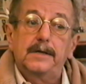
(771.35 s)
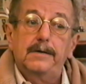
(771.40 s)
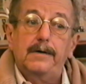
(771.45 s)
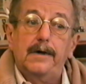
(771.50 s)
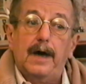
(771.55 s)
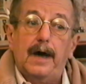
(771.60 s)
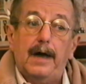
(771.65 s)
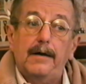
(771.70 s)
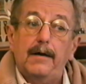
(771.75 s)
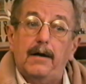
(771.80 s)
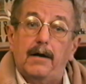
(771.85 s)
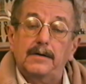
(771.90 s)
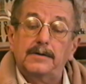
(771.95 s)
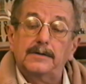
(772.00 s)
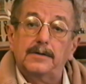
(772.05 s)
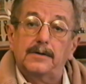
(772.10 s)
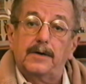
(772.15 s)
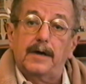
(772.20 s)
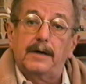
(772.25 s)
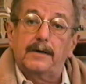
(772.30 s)
So I
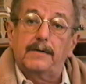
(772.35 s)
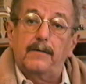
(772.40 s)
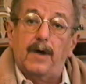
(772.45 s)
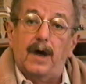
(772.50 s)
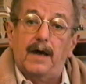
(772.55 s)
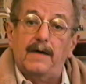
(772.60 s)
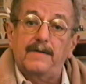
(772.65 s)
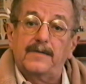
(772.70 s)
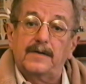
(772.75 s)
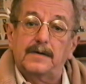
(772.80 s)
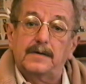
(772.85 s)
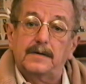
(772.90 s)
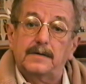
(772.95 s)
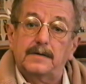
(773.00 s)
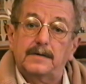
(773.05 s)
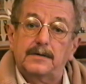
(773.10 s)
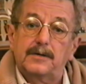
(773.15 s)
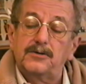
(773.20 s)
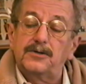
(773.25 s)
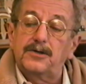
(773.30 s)
also had a wife
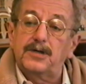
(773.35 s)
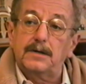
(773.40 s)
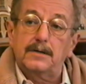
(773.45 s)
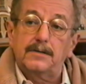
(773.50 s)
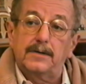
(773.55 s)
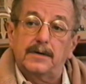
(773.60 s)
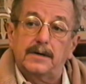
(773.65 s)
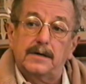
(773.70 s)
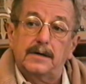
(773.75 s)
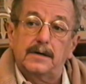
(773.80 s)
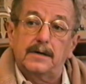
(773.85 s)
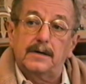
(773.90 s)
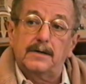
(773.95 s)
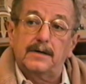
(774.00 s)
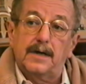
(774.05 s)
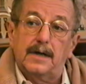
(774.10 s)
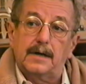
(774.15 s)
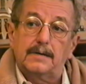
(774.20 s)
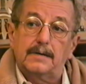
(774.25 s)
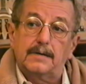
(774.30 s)
and 2
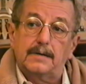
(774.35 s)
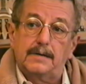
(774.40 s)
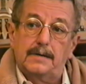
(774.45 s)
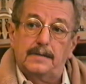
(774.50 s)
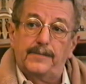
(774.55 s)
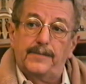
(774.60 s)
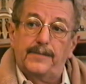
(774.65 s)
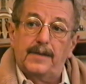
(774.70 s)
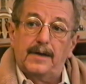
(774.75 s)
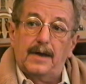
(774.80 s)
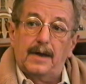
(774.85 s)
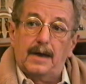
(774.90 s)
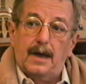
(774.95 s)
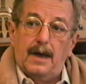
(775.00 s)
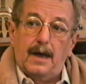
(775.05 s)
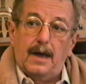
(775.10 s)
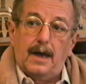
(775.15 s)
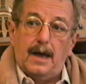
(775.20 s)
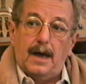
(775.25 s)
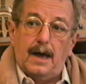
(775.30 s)
children that
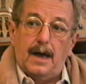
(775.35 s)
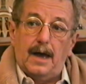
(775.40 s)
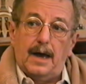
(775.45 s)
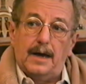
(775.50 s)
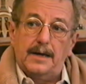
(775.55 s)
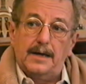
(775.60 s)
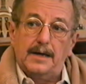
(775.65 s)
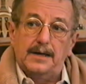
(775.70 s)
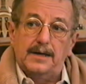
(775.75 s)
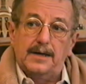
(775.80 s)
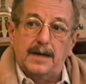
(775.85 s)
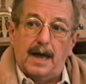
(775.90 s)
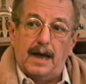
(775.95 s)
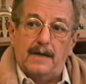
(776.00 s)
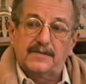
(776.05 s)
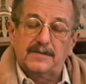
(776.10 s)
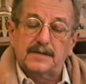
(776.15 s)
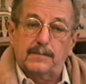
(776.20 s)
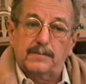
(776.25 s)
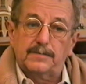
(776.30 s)
I needed
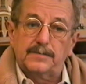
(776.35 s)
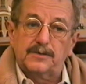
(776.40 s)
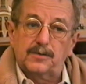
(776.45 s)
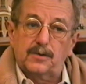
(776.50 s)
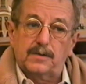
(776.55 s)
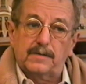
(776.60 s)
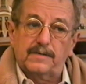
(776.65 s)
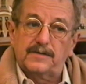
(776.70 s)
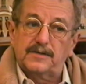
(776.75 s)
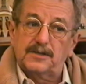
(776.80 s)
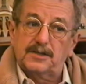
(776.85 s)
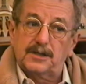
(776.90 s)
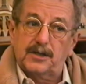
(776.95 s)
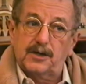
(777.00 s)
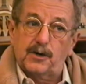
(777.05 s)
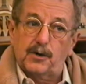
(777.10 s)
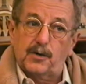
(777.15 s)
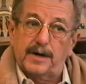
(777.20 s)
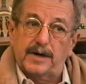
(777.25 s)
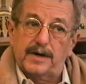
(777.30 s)
to have some sort of
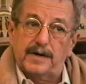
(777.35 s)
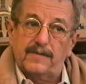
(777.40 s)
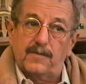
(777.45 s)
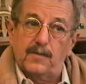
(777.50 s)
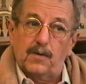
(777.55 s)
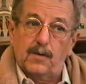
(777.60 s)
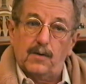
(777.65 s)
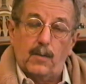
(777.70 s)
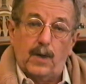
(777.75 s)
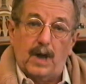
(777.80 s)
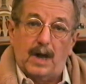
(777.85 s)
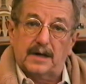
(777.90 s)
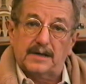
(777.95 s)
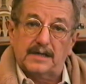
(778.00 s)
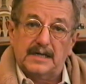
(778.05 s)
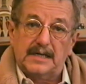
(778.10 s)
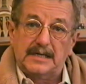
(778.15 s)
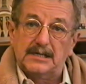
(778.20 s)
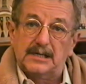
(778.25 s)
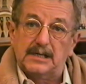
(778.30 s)
security for.
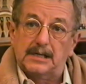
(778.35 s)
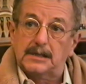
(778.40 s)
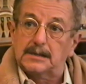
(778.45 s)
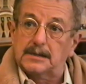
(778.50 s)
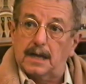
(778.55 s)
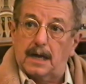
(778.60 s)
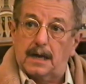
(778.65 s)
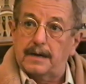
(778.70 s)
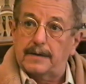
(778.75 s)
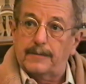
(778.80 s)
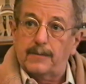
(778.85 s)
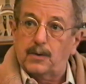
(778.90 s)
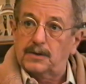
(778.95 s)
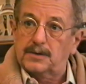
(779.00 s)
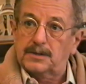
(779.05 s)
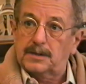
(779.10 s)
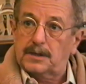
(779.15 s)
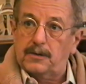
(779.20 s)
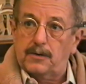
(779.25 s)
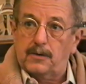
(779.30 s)
Well, teaching is not any
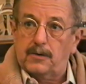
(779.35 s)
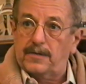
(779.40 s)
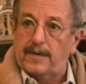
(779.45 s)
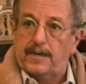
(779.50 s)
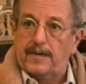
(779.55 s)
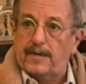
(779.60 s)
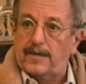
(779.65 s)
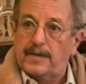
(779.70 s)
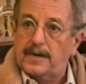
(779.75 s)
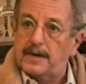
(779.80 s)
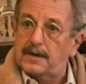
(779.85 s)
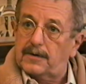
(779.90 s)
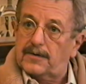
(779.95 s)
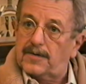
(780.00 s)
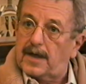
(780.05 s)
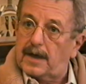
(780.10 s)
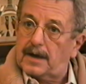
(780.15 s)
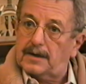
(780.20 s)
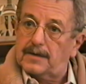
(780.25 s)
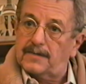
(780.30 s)
more secure than the
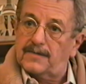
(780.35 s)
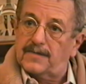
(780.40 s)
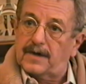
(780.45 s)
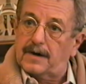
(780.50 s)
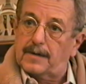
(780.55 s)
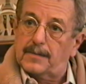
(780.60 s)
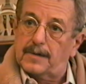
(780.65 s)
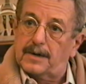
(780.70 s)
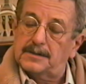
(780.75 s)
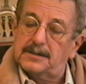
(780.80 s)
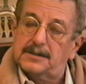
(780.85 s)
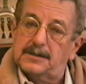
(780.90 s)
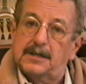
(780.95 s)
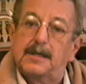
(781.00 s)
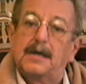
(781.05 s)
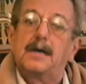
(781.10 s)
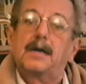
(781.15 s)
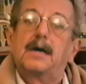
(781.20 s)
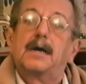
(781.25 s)
theater, thank you very much.